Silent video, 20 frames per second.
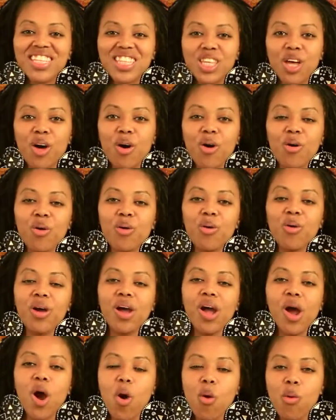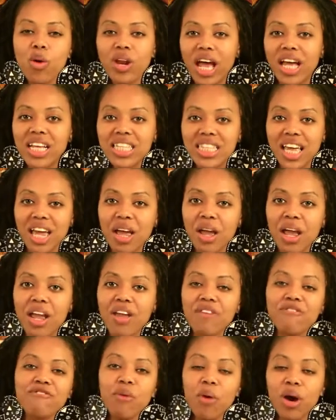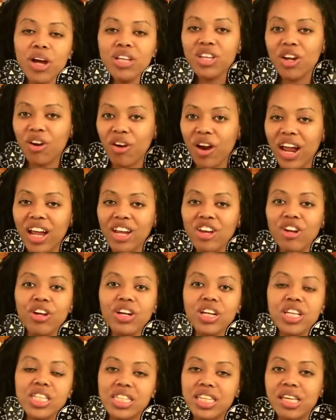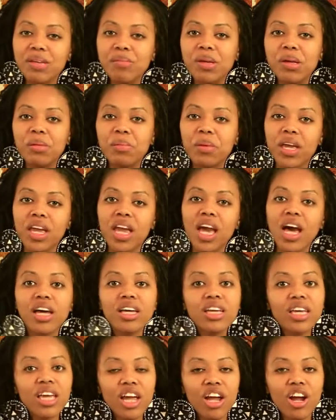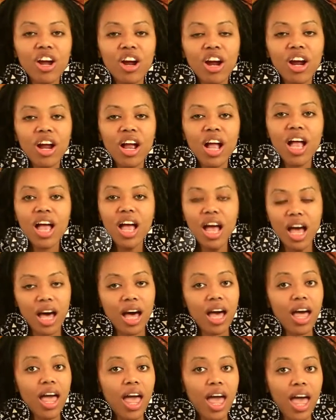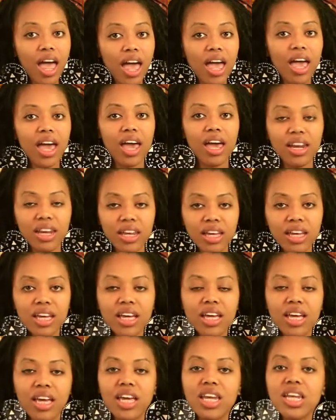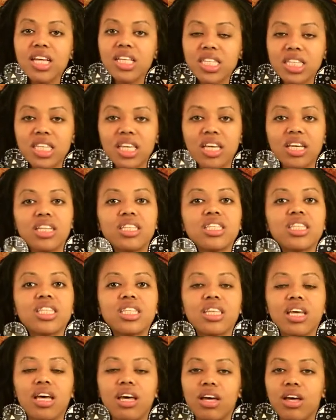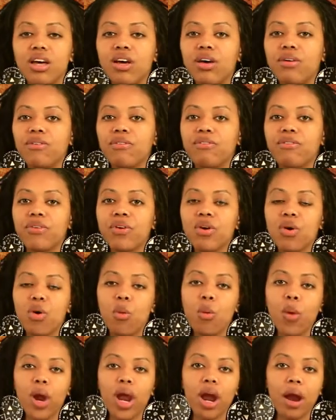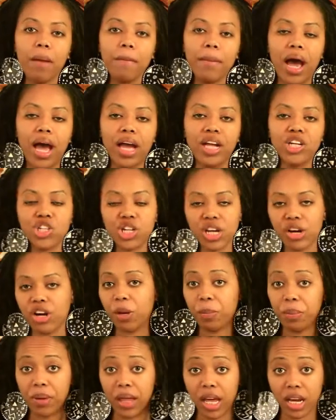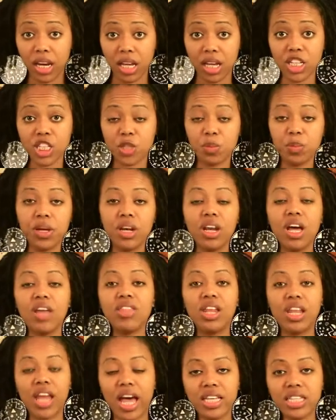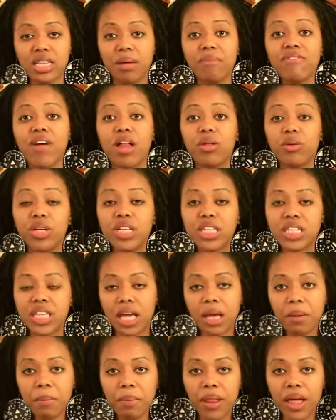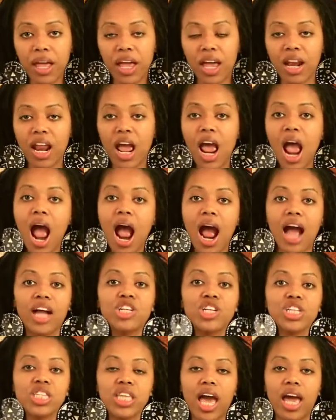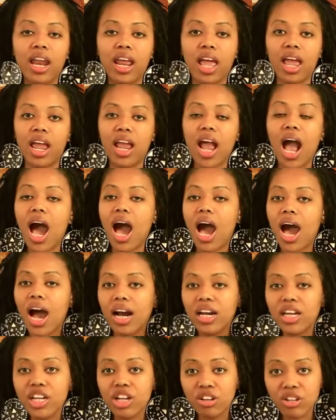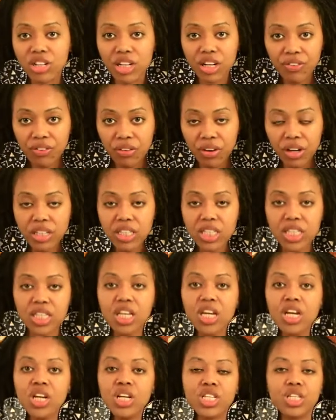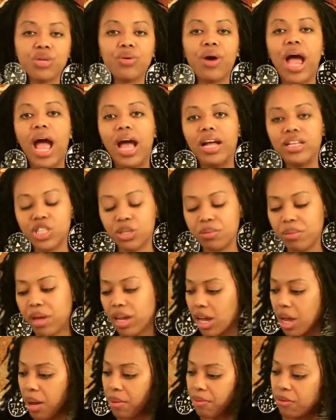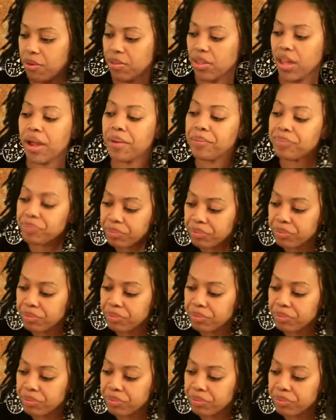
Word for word: So when I say fourth grade, you're going to see me be a year ahead in the sense of where my generic plan is. But nonetheless, I'm following the same plan. I just had a odd year difference, so I had to make up for that.